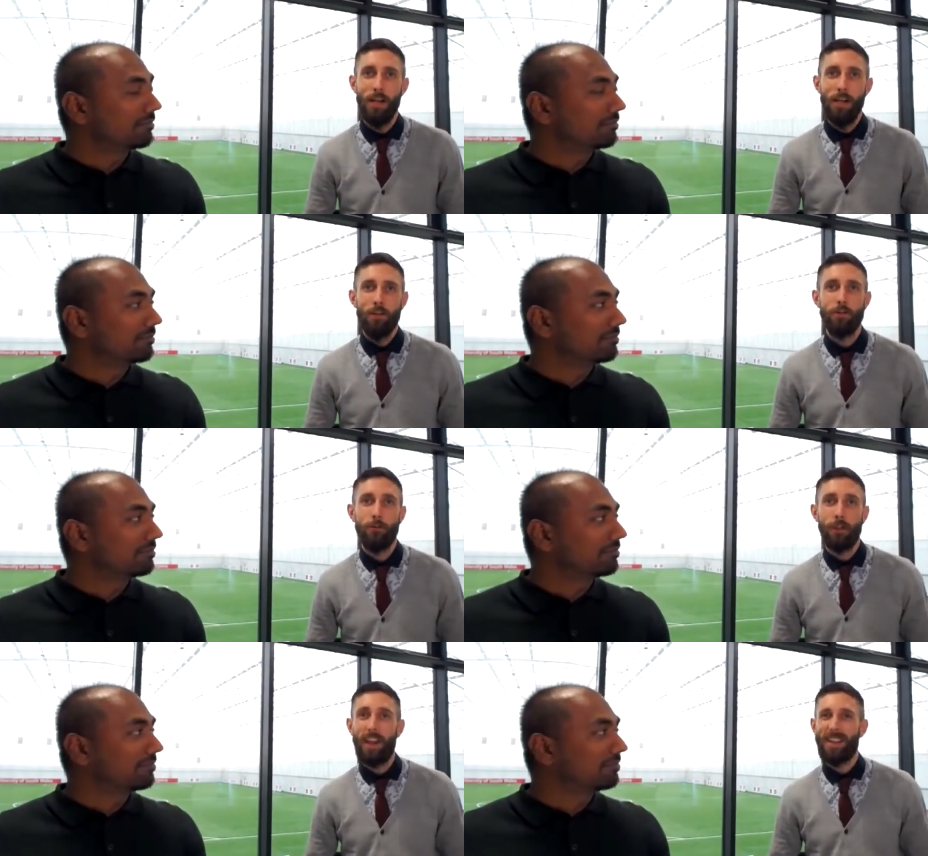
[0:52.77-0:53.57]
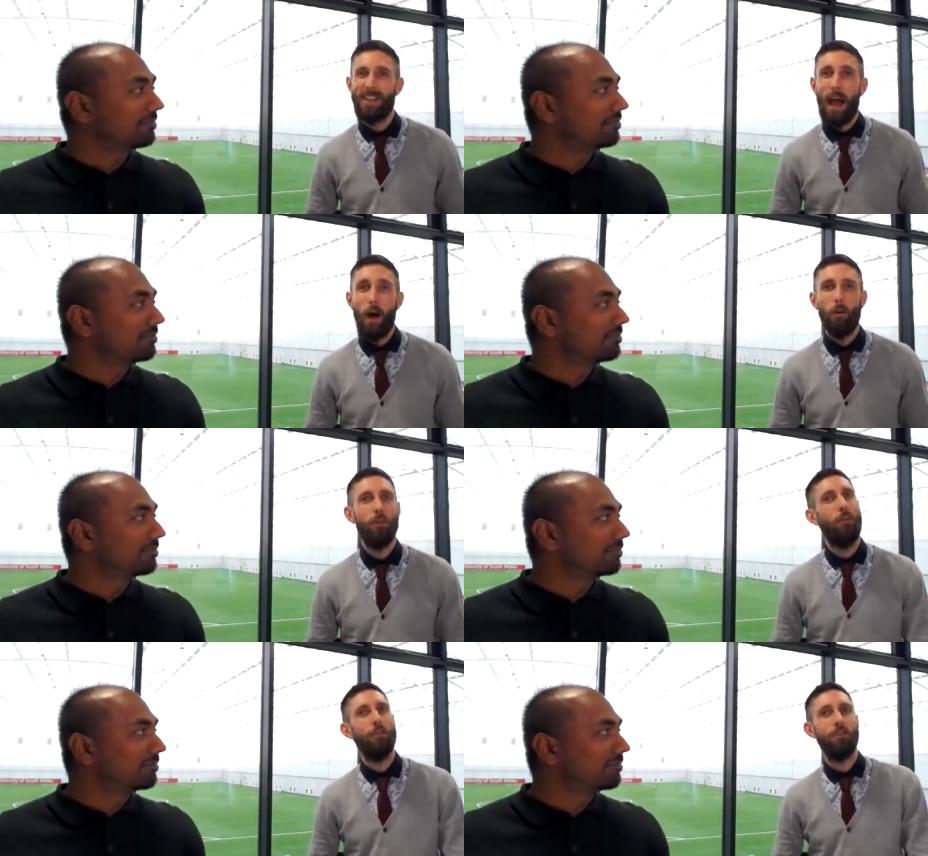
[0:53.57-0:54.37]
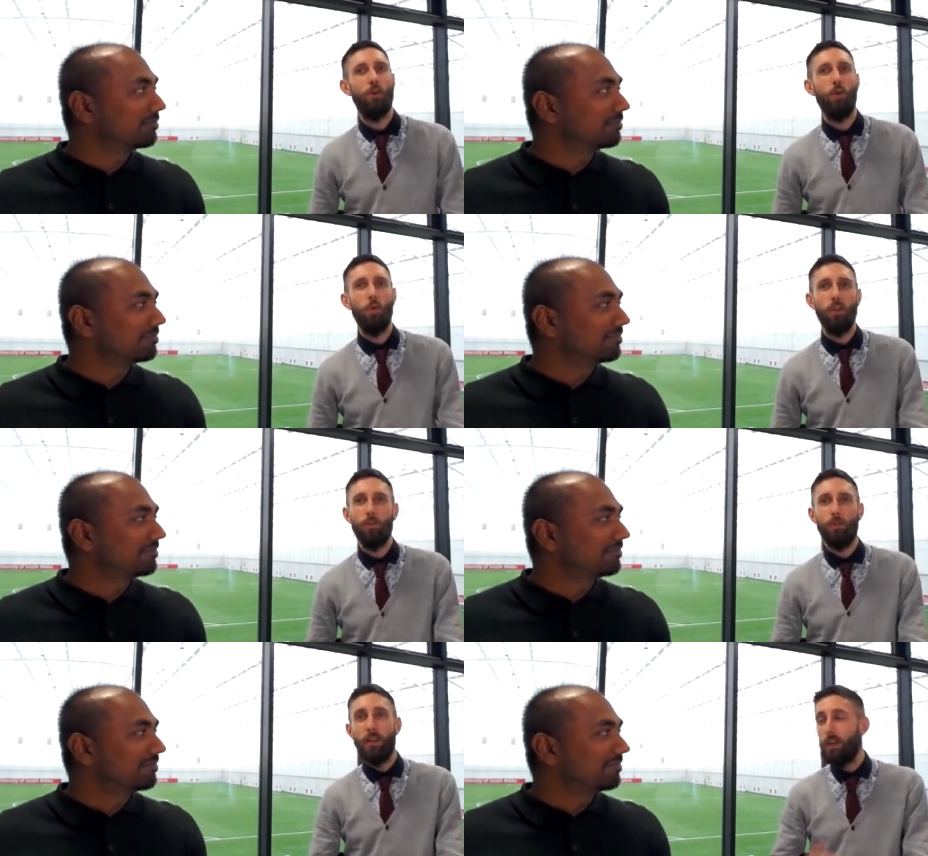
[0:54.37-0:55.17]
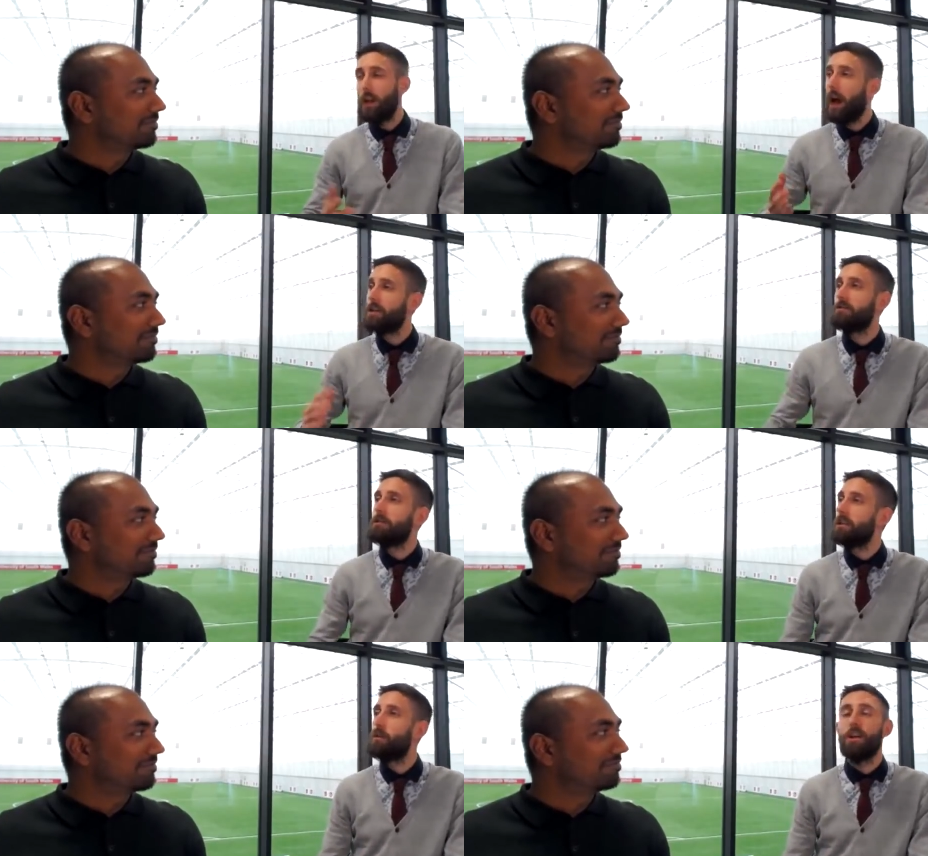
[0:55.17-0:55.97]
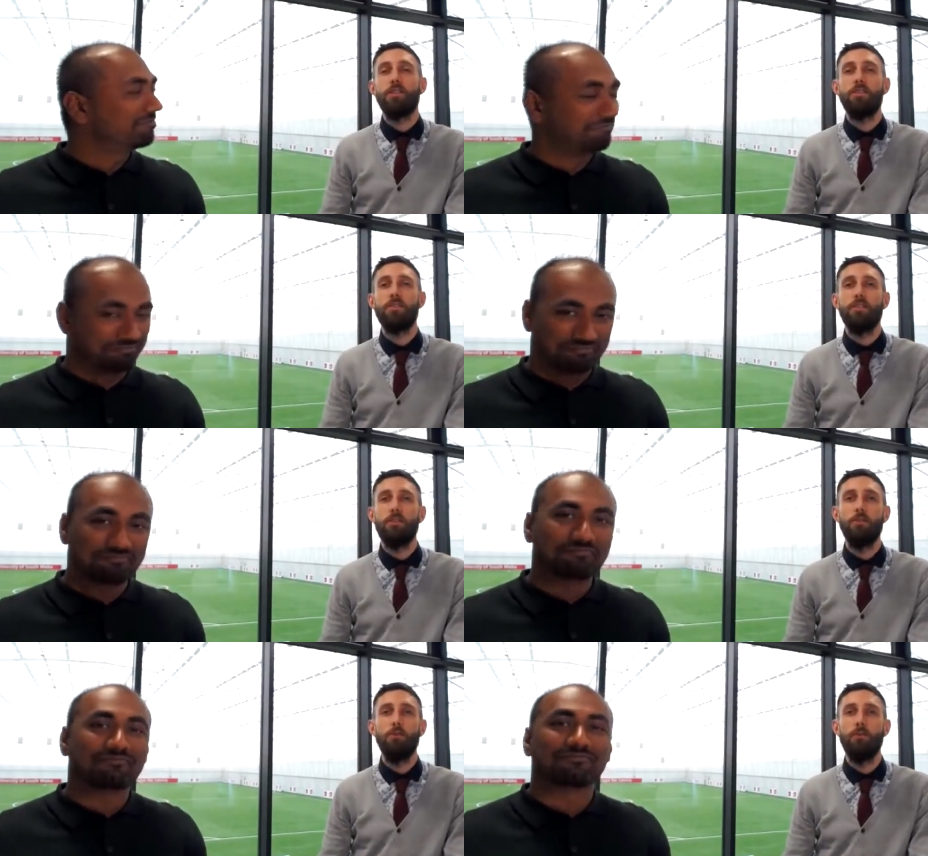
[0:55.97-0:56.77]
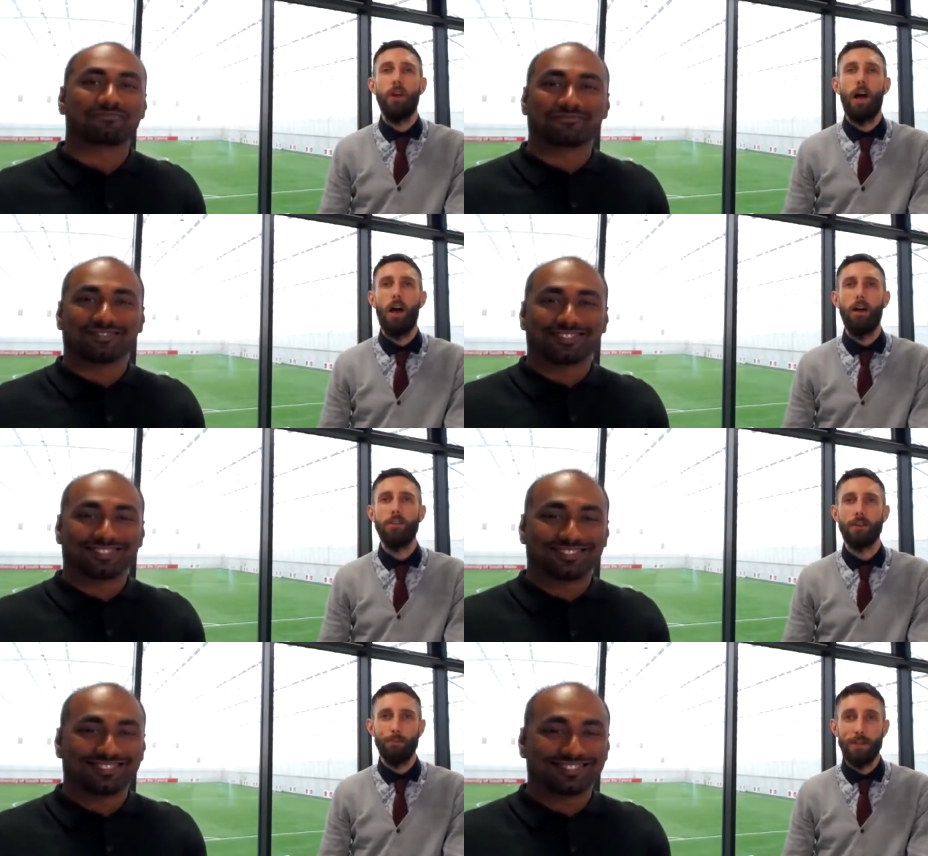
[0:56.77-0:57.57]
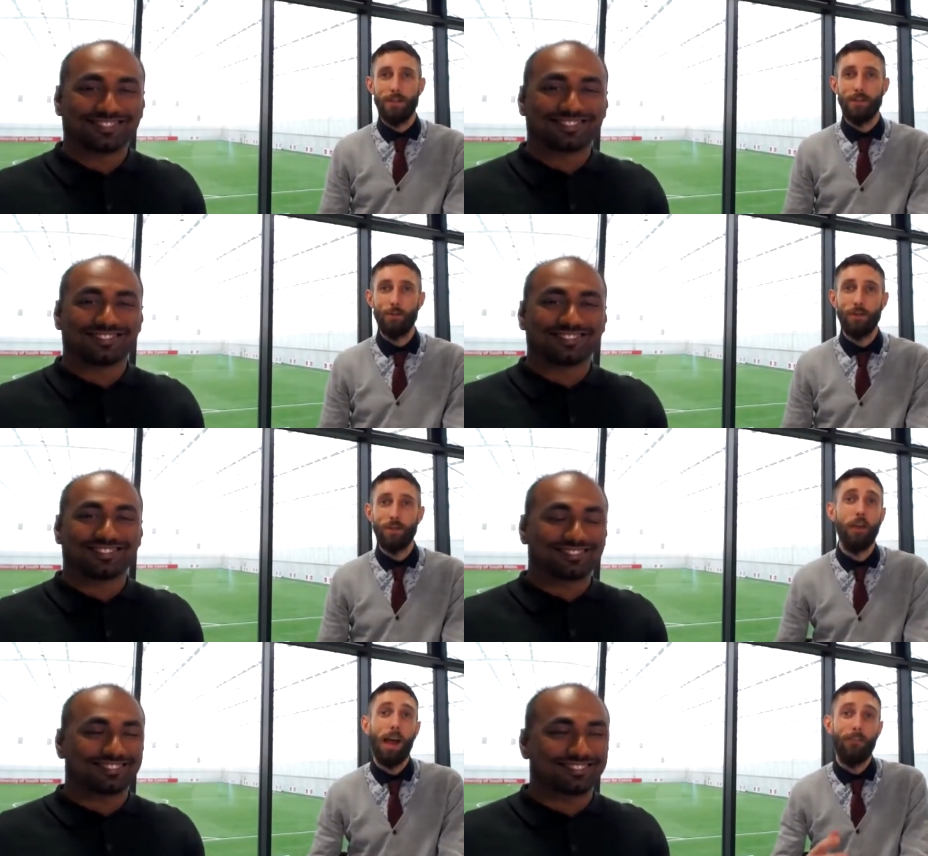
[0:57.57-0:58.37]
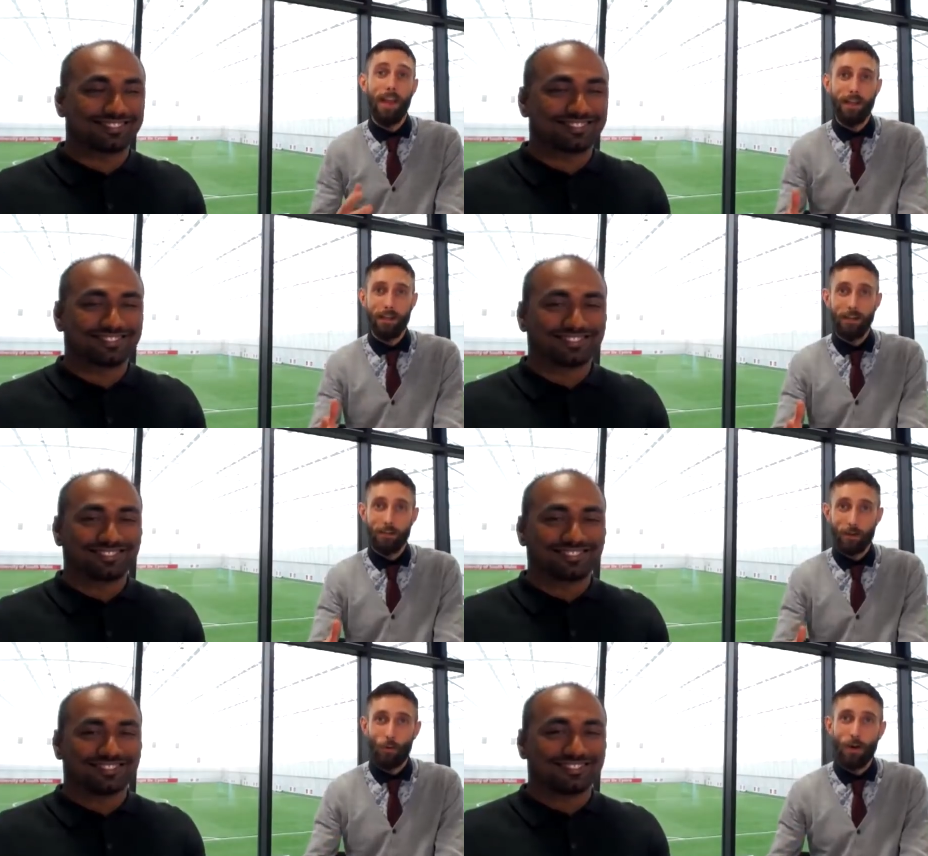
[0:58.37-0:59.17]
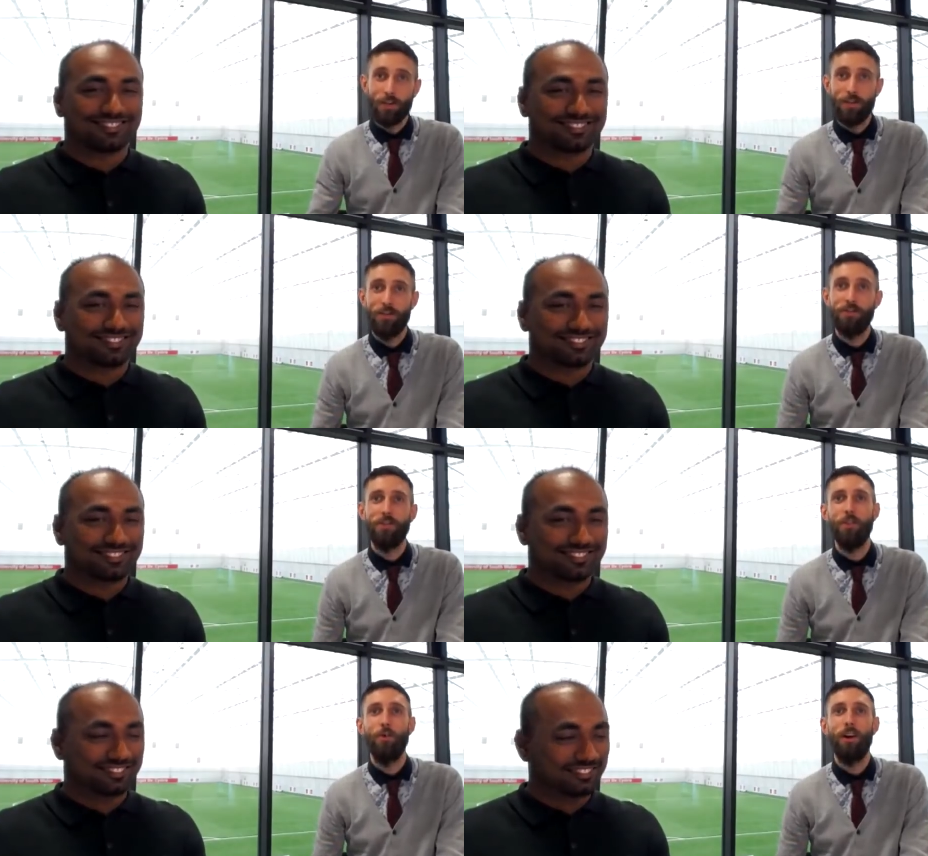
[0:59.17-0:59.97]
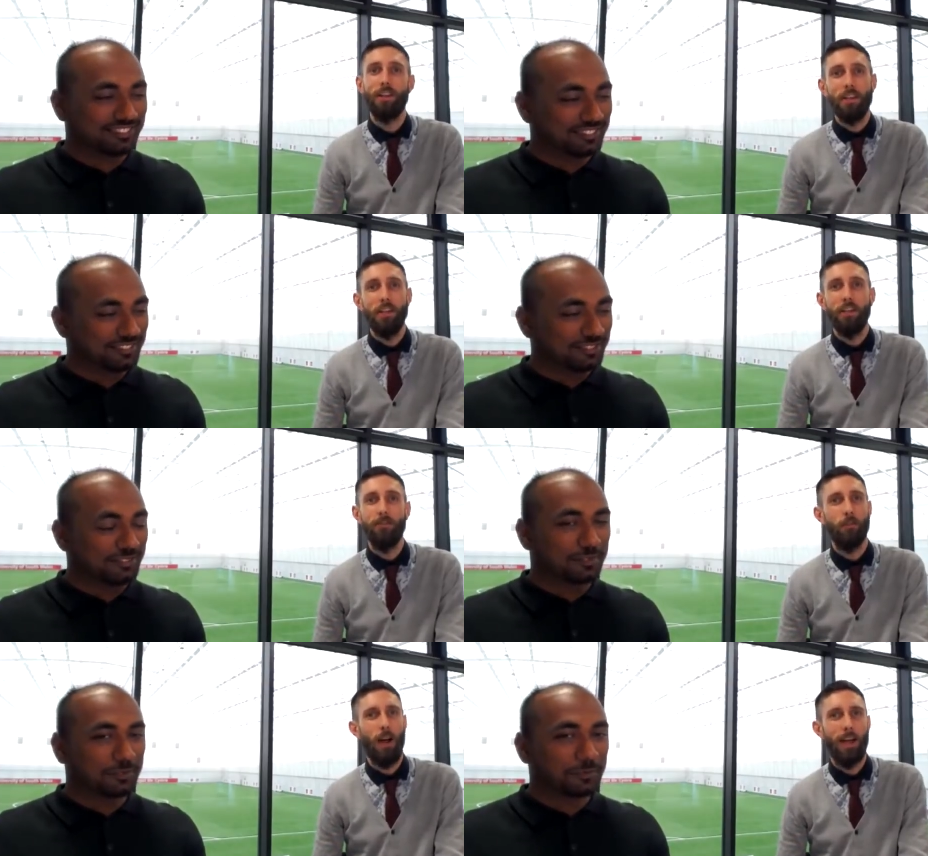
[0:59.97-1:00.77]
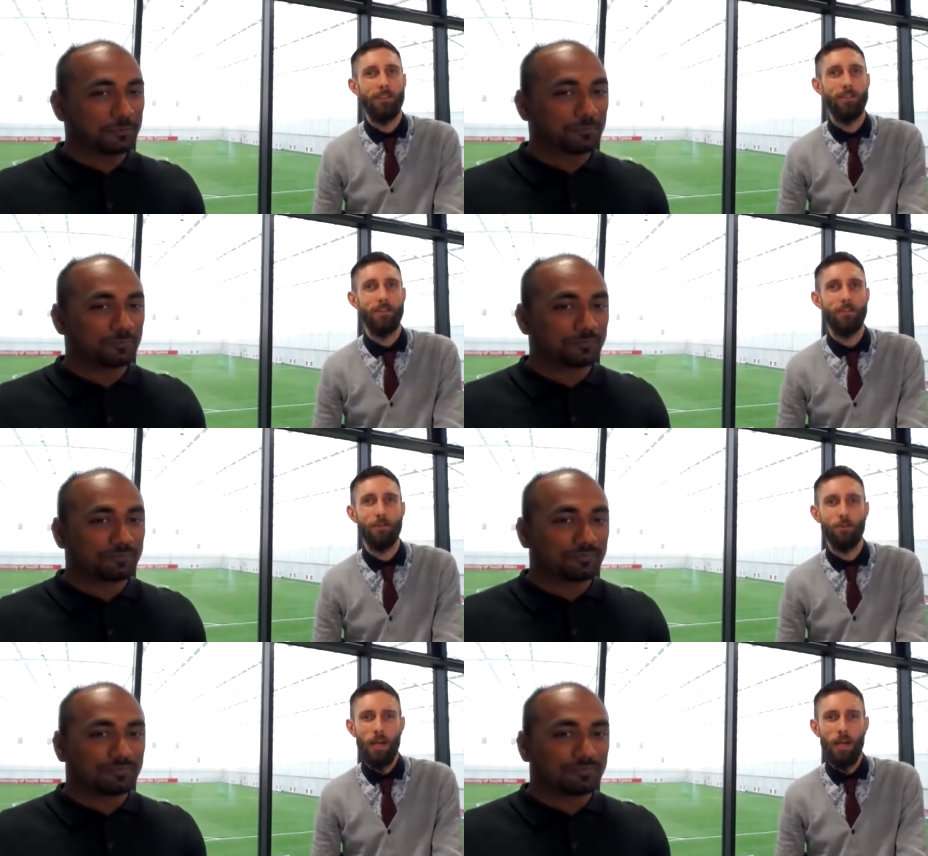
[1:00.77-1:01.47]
Speaker 1: So for the next hour or so, we'll be answering questions that you've uh, submitted to us. If you have any other questions that you are eager for answers to,